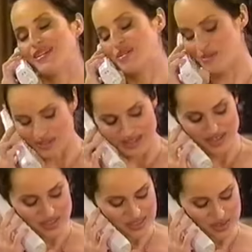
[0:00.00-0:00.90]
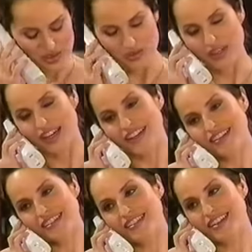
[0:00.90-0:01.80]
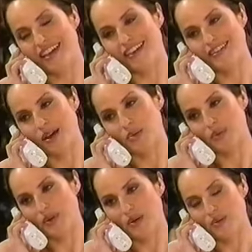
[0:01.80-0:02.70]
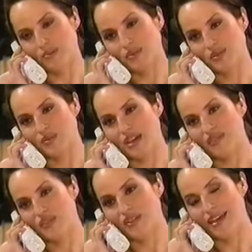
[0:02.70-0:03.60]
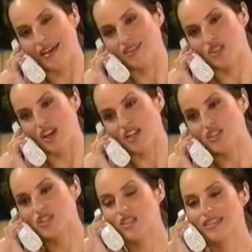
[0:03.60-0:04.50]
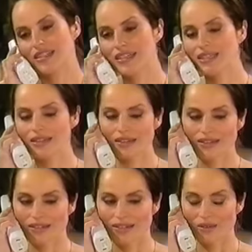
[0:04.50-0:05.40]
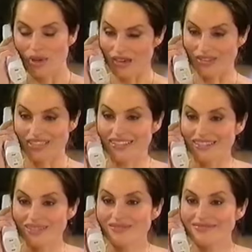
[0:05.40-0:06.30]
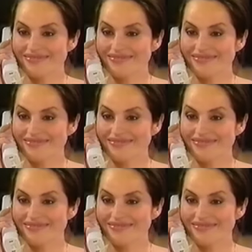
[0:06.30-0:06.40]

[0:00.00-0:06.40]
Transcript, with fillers: The coronation is in two days, and I'll be home soon after that. Josh, we have a deal.